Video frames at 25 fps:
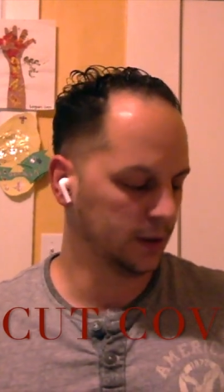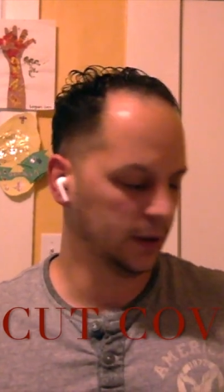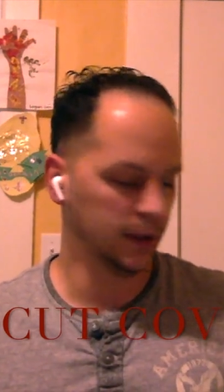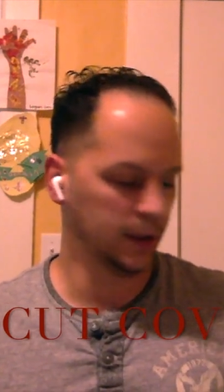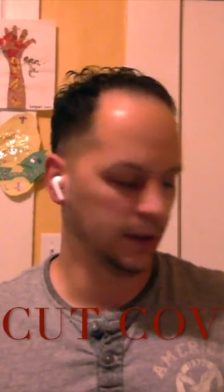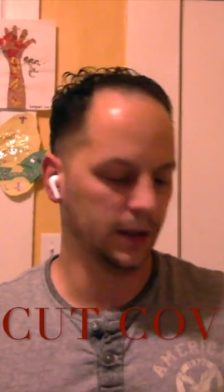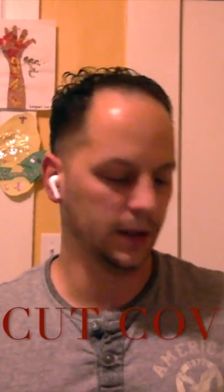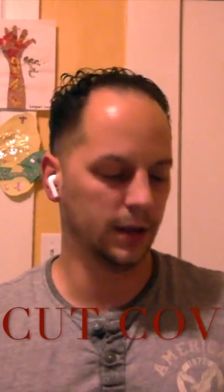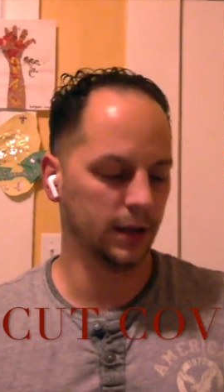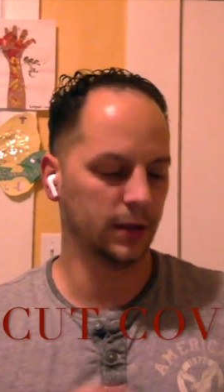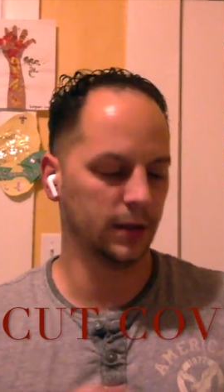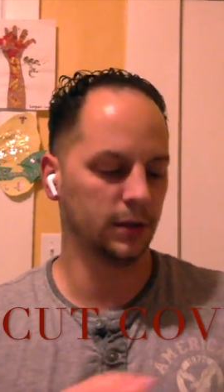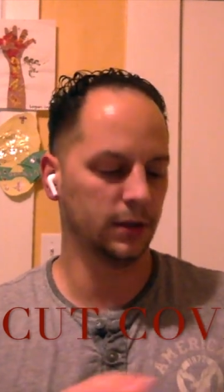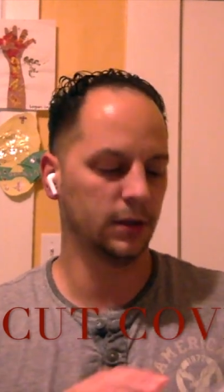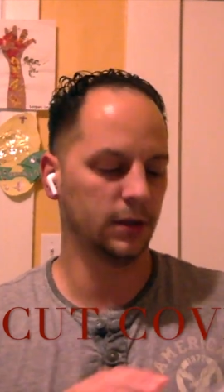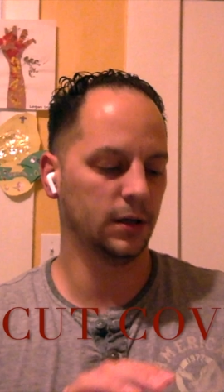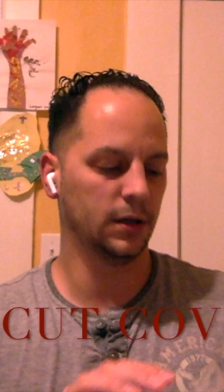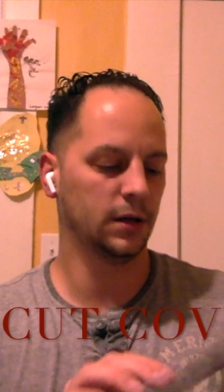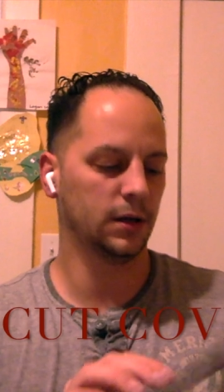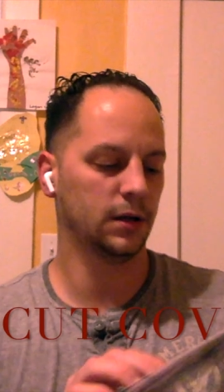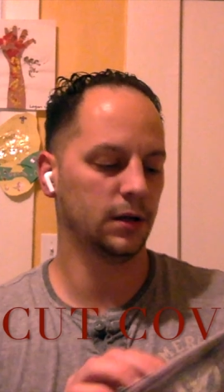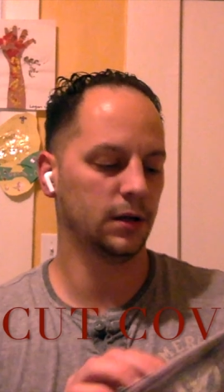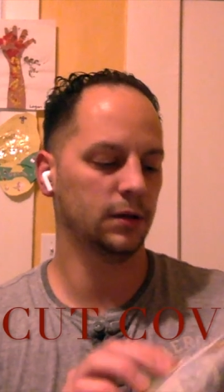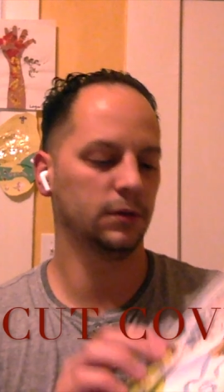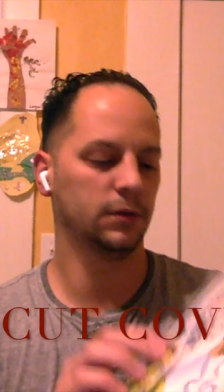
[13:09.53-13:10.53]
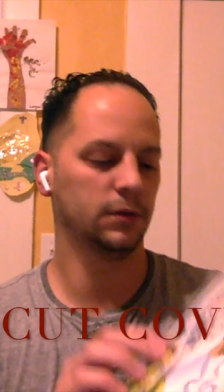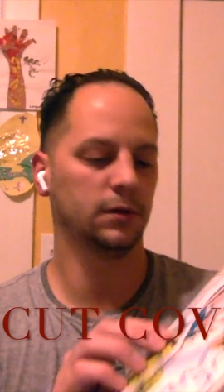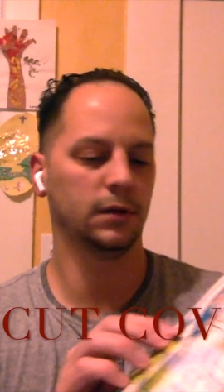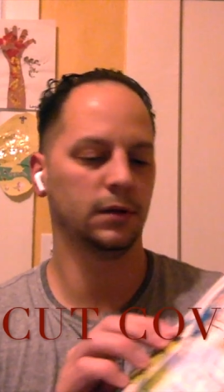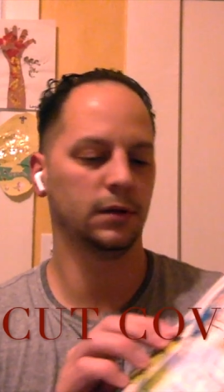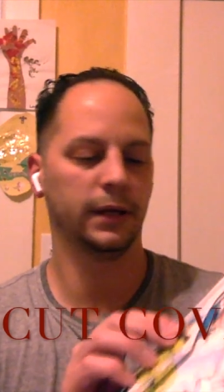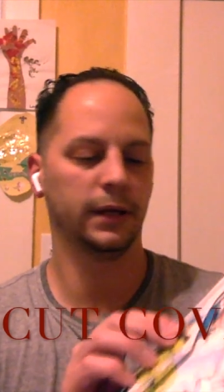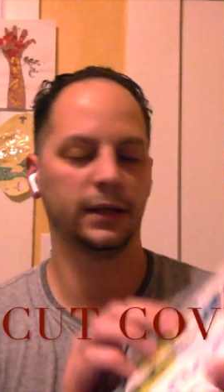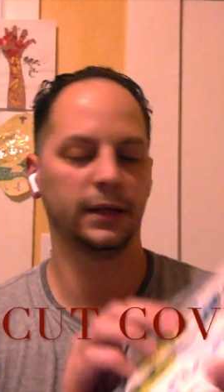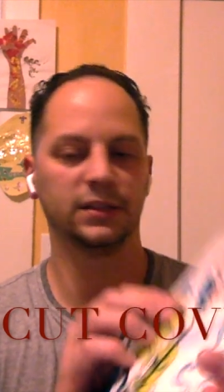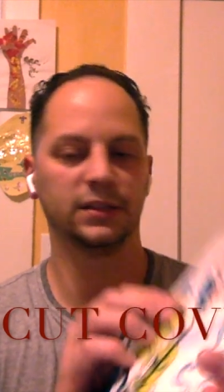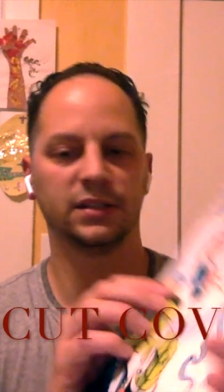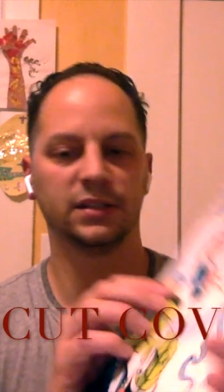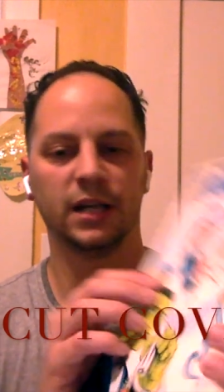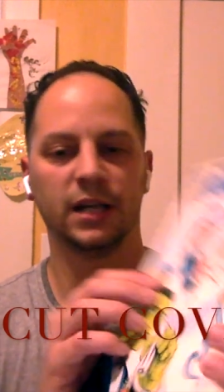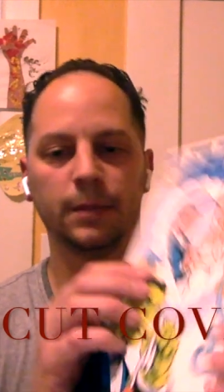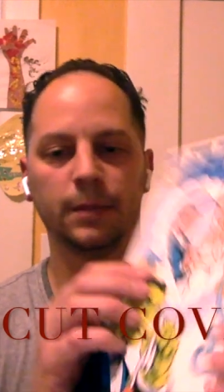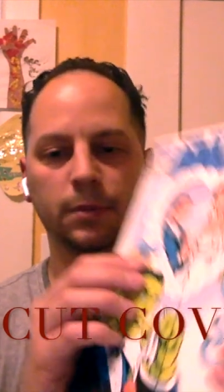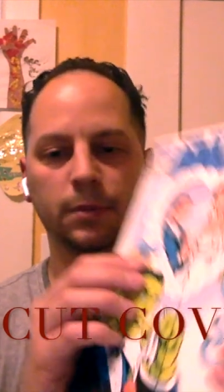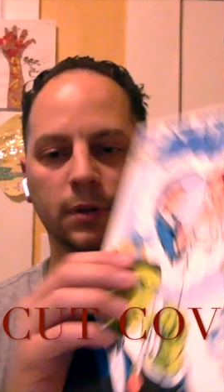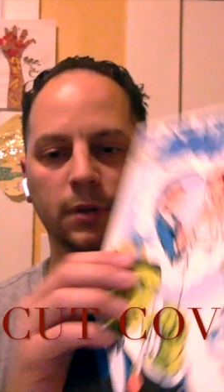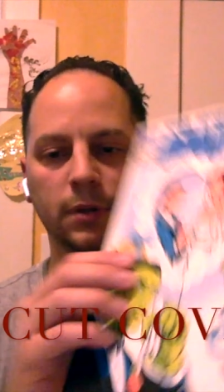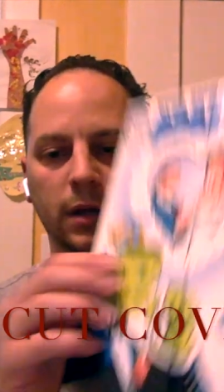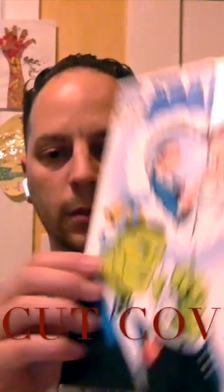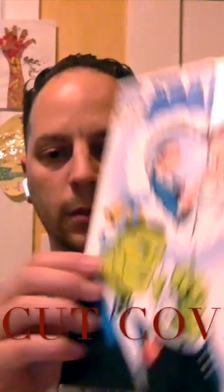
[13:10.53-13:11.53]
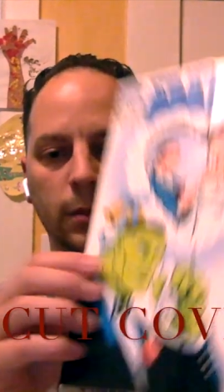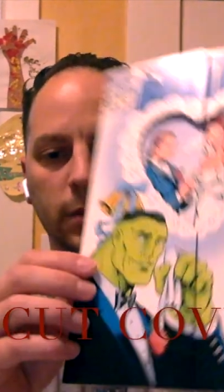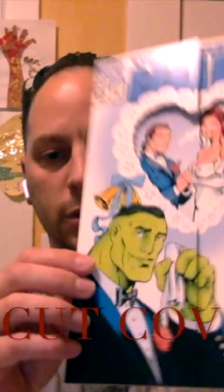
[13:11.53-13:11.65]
And the example